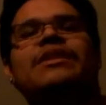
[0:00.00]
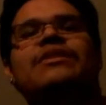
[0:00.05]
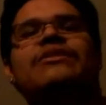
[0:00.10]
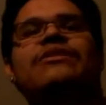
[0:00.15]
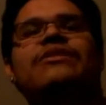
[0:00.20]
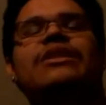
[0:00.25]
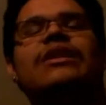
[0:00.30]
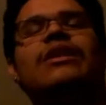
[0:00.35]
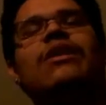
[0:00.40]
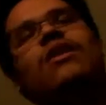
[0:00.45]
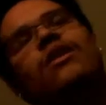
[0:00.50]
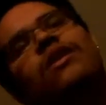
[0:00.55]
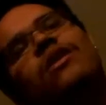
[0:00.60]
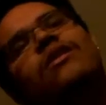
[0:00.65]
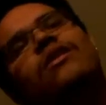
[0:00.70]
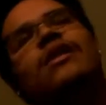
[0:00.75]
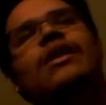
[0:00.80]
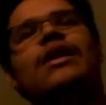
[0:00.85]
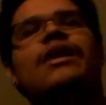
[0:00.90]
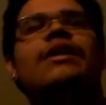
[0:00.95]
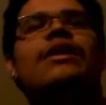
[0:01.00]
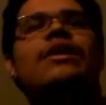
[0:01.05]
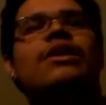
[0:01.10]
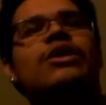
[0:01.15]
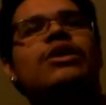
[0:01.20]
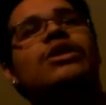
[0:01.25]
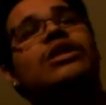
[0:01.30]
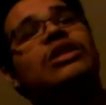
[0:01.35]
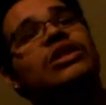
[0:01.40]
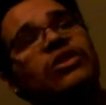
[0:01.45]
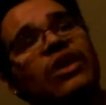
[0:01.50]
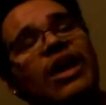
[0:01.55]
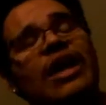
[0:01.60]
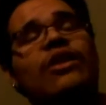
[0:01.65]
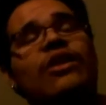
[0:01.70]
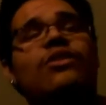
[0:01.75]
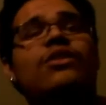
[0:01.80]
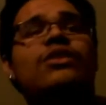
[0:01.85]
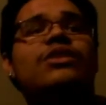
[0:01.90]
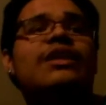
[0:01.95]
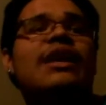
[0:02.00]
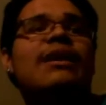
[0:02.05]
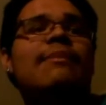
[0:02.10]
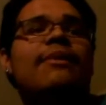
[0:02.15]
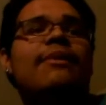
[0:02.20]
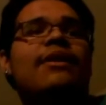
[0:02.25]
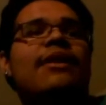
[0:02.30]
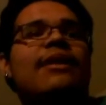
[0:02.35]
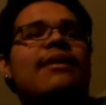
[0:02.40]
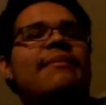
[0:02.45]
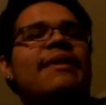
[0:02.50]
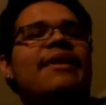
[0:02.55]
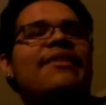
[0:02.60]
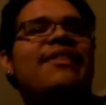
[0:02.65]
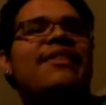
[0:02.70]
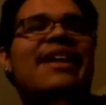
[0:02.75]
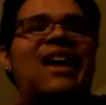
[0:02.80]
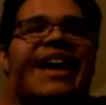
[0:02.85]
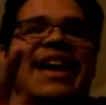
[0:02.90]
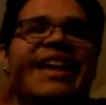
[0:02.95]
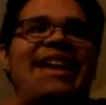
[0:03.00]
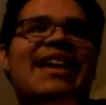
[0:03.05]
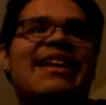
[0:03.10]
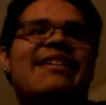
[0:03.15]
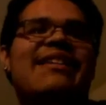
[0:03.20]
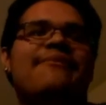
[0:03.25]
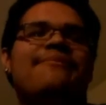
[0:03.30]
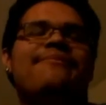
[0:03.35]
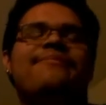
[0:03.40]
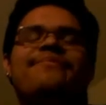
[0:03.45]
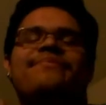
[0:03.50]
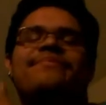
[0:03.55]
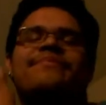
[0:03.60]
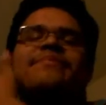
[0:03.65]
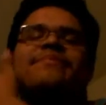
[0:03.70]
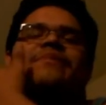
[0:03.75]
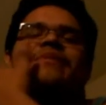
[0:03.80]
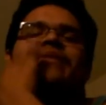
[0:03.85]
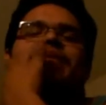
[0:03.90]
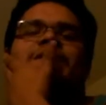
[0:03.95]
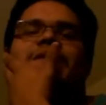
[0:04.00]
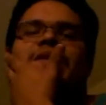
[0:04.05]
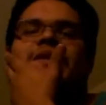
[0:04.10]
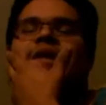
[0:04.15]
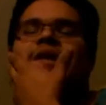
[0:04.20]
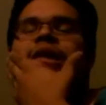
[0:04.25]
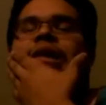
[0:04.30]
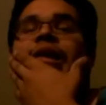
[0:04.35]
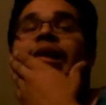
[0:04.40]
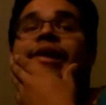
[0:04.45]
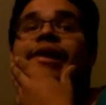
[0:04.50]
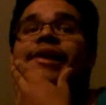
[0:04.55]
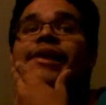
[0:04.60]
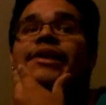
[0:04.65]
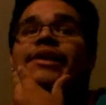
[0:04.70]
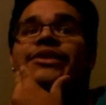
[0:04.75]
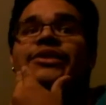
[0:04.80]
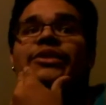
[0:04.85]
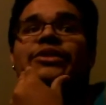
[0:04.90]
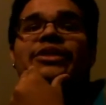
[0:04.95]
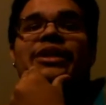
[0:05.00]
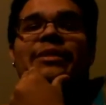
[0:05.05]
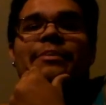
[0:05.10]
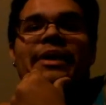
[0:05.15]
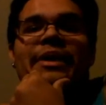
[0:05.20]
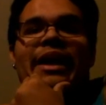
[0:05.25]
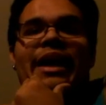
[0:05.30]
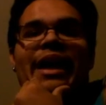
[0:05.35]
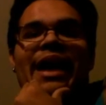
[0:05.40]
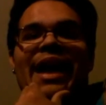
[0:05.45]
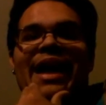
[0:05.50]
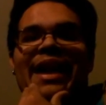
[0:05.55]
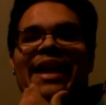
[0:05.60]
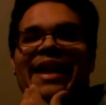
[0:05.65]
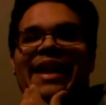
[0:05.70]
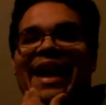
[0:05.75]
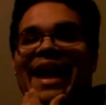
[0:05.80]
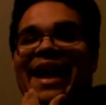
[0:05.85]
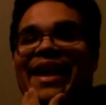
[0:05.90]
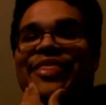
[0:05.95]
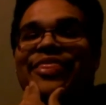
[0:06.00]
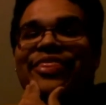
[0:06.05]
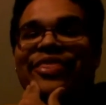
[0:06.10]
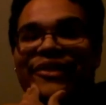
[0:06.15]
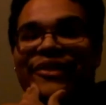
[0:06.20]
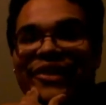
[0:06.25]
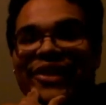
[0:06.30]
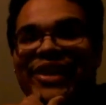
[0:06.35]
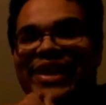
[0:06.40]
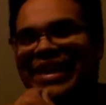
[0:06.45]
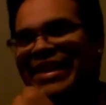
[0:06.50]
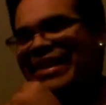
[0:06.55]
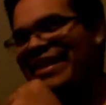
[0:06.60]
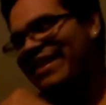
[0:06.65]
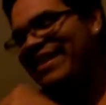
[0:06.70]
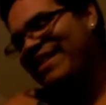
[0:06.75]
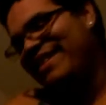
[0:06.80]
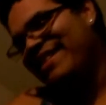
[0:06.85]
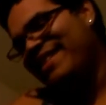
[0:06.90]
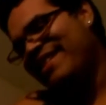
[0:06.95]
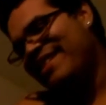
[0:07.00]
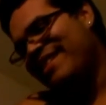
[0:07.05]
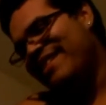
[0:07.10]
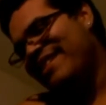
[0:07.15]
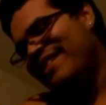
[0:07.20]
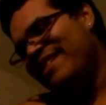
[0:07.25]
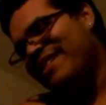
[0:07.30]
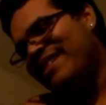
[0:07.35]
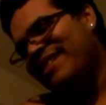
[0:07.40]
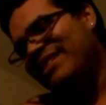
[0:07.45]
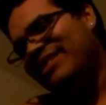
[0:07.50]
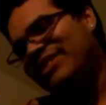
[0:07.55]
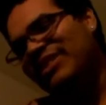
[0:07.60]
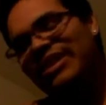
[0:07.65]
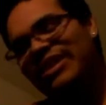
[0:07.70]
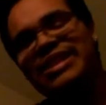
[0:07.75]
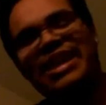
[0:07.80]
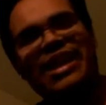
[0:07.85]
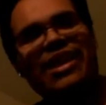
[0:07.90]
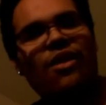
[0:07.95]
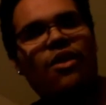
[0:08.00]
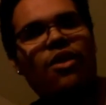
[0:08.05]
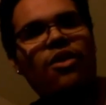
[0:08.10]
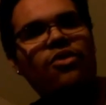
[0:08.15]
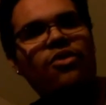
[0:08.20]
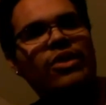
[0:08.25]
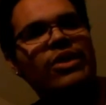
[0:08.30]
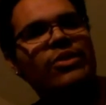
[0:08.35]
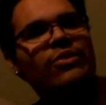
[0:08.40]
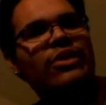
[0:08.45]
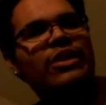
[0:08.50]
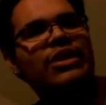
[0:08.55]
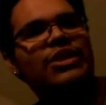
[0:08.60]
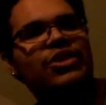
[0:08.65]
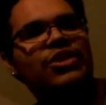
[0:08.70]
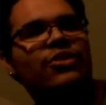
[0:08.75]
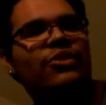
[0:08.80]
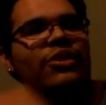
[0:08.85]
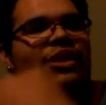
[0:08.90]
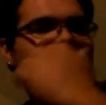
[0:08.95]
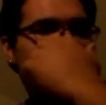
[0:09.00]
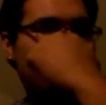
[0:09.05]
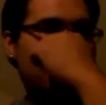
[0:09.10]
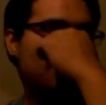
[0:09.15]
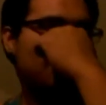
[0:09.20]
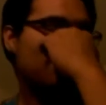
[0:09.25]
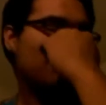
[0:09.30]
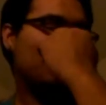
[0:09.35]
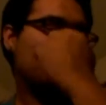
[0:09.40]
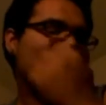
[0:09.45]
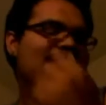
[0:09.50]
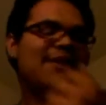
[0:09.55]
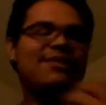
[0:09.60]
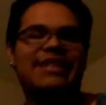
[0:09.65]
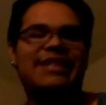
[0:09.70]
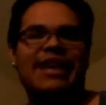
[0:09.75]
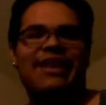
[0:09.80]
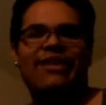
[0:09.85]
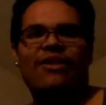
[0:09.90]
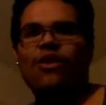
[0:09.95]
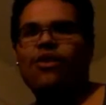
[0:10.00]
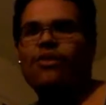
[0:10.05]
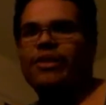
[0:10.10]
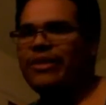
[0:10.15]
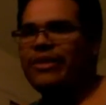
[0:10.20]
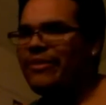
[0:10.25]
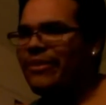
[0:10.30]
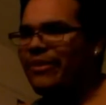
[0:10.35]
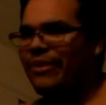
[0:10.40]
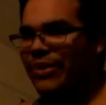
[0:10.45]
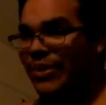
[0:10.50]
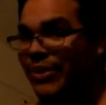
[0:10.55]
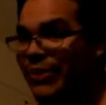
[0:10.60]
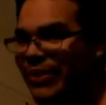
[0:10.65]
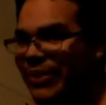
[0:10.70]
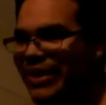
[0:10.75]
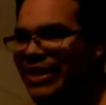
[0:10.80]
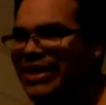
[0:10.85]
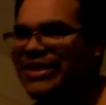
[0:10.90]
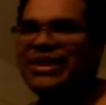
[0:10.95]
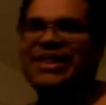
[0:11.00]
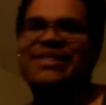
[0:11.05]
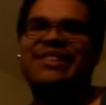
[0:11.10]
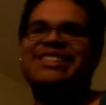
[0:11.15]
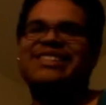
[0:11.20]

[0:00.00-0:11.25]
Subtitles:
So I was like, all right. So I go to the skate park at about 9 a.m. He shows up at 9:30. So I was like, oh, he really showed up. And he was like, oh, you really showed up.